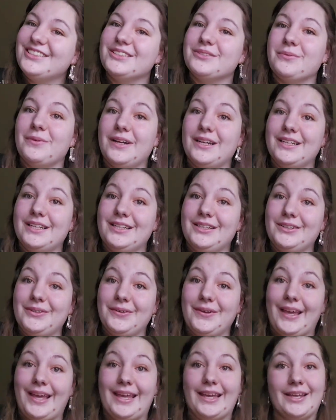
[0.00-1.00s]
Just wanted to
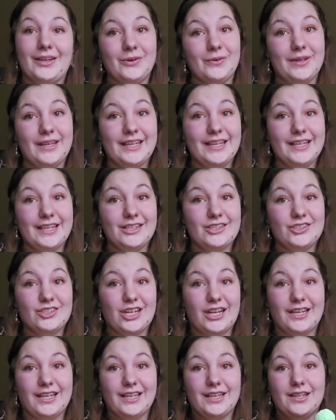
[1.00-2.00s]
do a quick
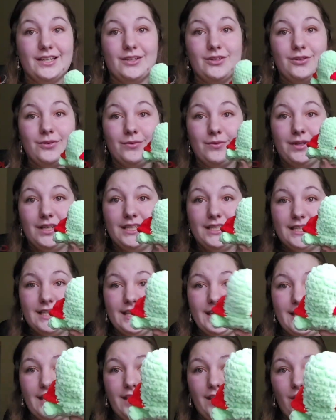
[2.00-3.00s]
check-in. We
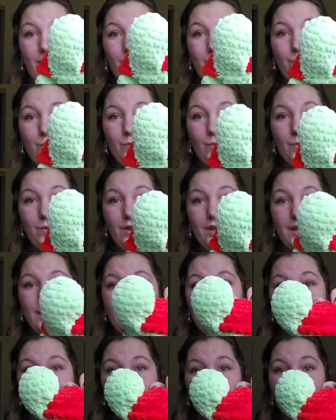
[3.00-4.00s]
did get
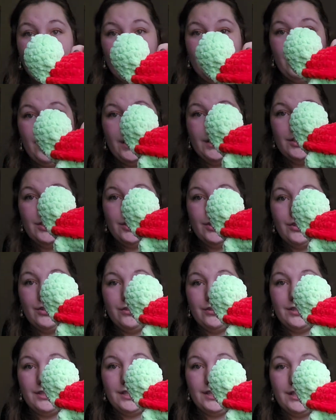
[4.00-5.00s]
1 of the red
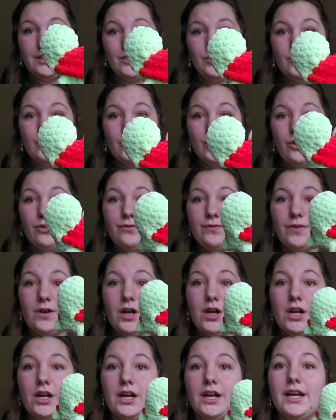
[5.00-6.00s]
turtles done so
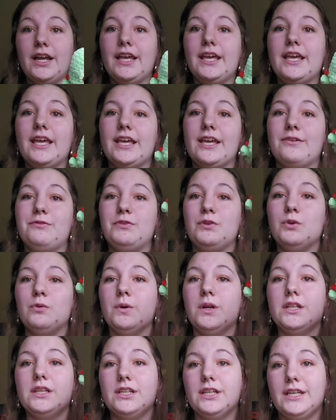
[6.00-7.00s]
far. If
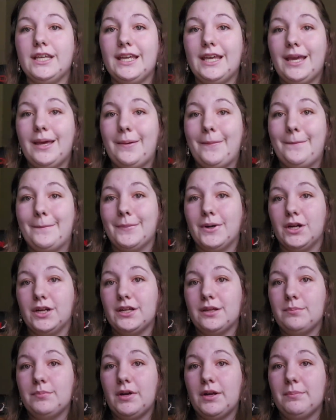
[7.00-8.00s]
you are looking at
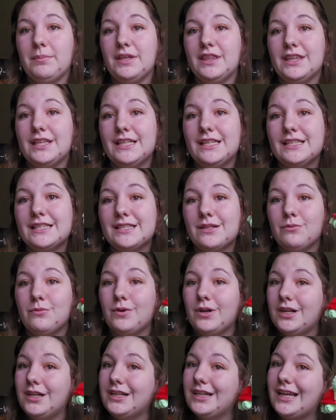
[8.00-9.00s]
market prepping these
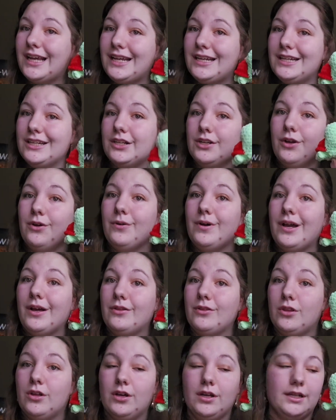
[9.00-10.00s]
and want to kind of know
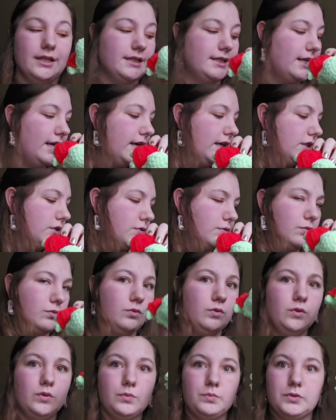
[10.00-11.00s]
how long it takes,
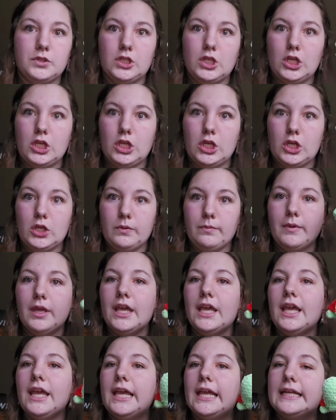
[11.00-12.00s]
whoopsie,
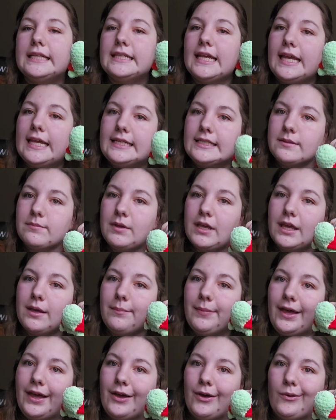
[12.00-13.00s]
it takes me
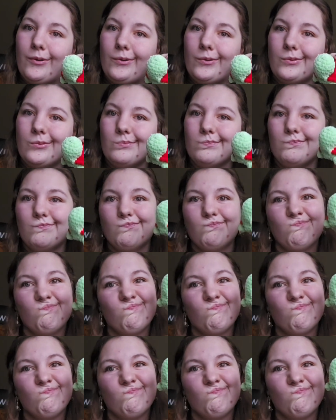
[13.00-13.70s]
about